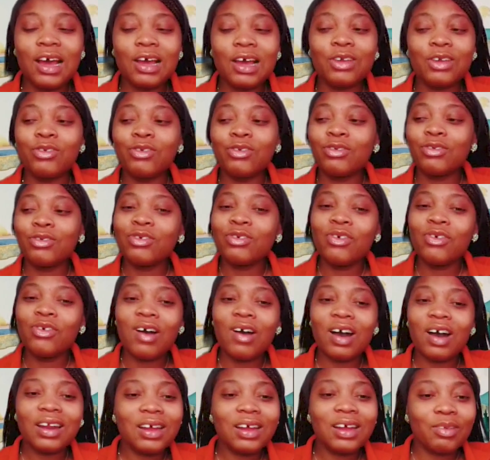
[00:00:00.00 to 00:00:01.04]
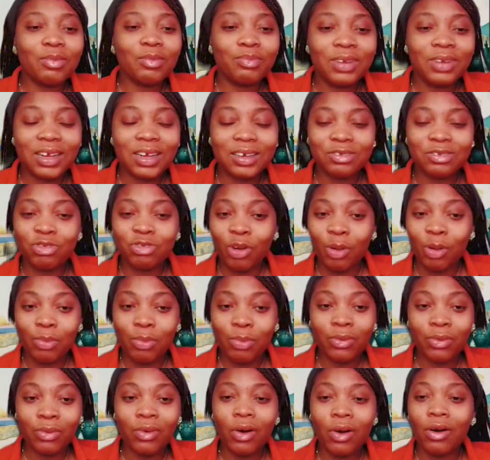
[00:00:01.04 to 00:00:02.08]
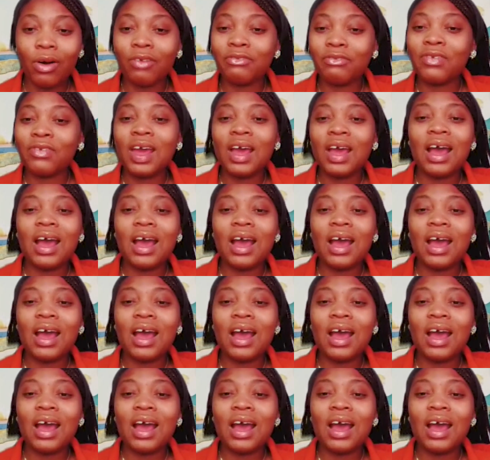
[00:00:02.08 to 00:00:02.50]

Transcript: You do all the trouble of